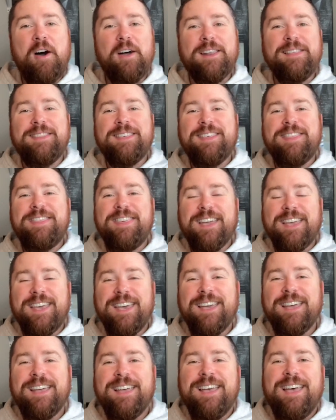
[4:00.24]
in the
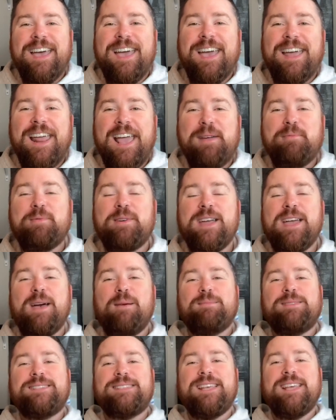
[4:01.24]
thicket, and
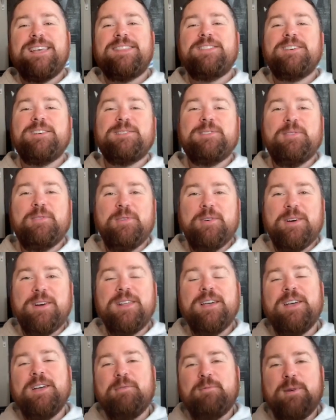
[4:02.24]
Abraham said, The Lord
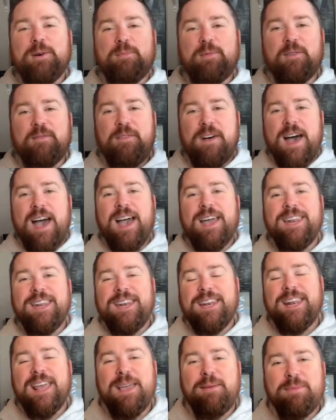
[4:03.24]
will provide. He
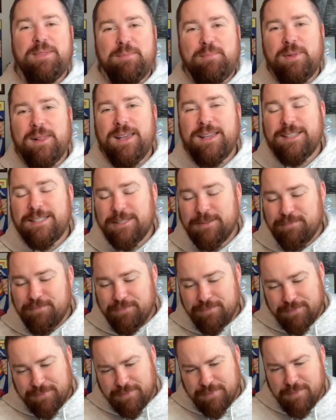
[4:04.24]
named the place
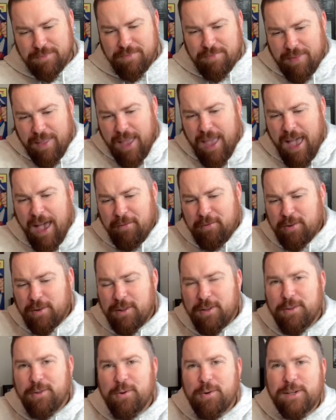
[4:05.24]
after
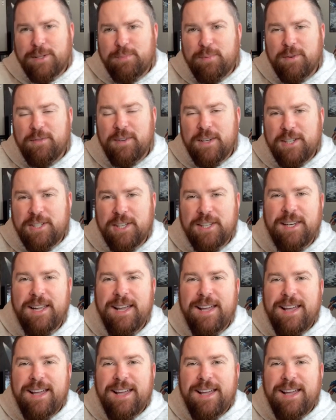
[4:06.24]
the Lord's provision.